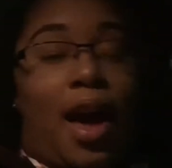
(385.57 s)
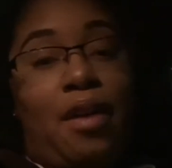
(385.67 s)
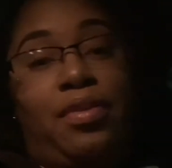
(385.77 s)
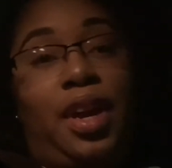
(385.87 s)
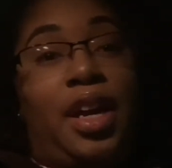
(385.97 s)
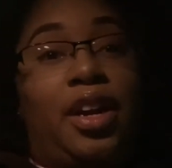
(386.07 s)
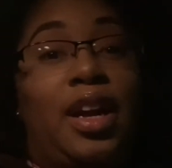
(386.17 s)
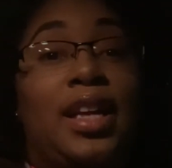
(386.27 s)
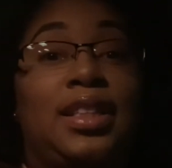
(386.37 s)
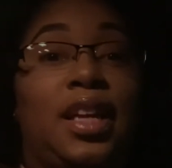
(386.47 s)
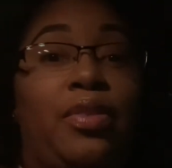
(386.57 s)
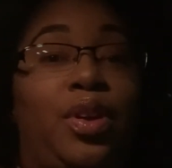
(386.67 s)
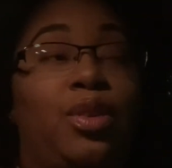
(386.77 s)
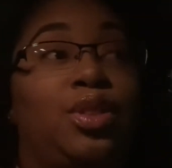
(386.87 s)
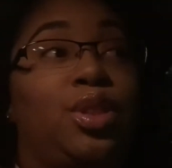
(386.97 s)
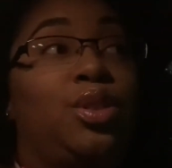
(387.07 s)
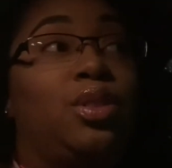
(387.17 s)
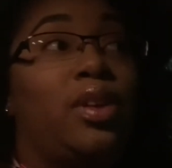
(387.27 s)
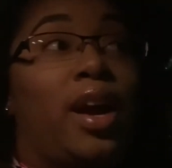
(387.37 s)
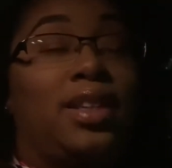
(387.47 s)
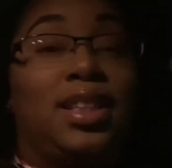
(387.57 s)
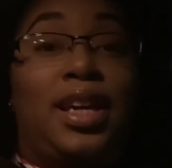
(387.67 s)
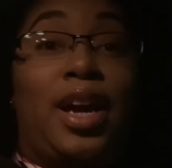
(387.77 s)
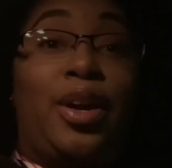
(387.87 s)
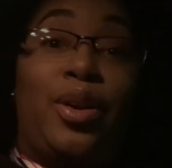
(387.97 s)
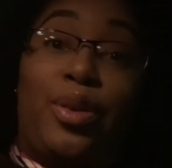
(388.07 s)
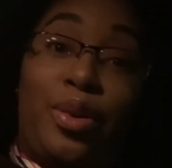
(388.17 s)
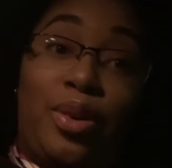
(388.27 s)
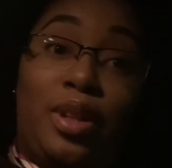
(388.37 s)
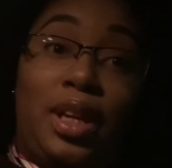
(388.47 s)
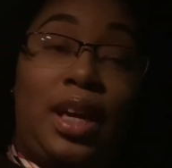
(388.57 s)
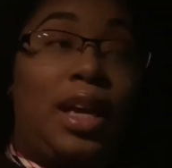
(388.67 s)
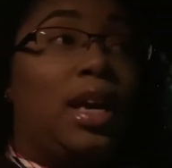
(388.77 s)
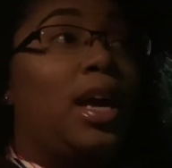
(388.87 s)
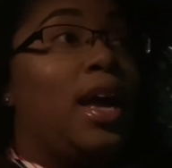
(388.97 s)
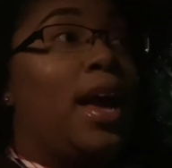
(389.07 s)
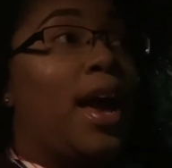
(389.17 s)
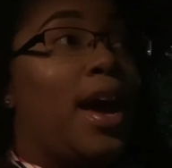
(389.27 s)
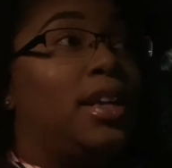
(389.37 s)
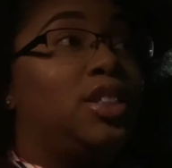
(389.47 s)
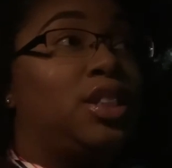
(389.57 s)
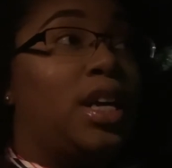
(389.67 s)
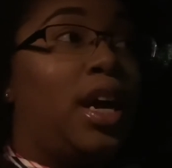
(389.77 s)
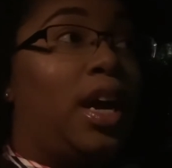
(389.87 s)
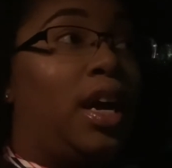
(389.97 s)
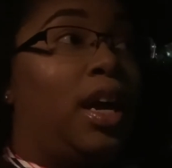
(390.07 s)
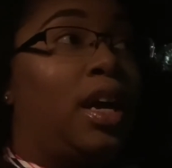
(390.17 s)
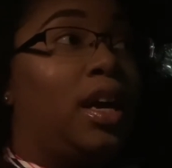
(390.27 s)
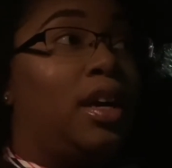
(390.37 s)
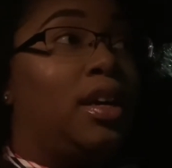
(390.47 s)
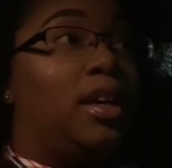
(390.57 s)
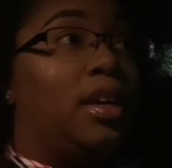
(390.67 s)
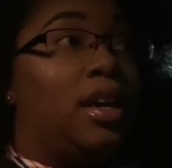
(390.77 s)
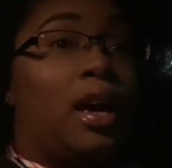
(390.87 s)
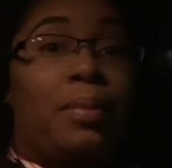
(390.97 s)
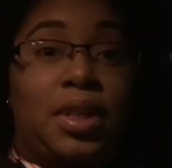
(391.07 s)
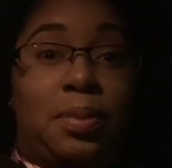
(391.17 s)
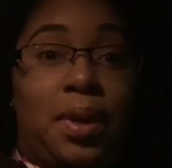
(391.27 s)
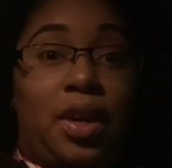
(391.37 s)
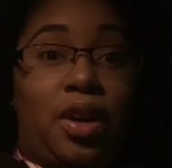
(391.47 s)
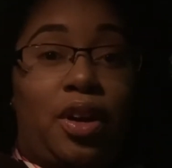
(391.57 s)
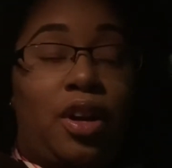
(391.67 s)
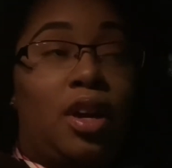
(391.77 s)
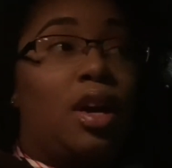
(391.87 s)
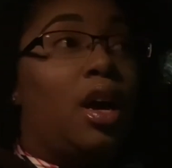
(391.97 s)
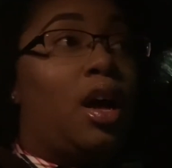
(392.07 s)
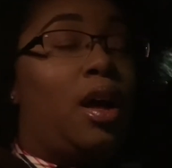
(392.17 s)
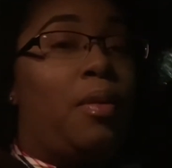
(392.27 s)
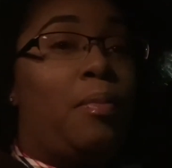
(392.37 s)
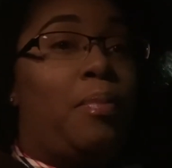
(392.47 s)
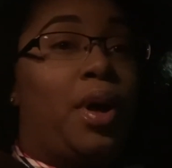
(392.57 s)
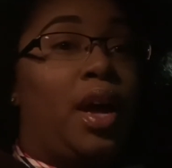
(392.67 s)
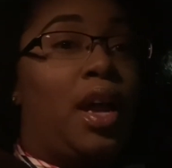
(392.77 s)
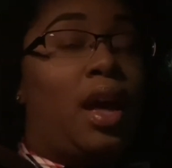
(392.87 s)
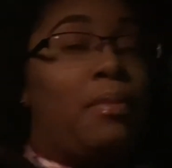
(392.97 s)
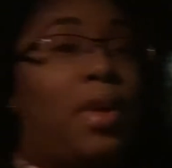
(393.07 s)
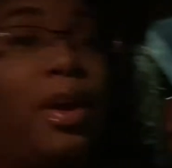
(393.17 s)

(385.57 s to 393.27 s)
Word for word: Later, it's 7:02, so I actually got here early. Hashtag I'm a speeder, but I'm like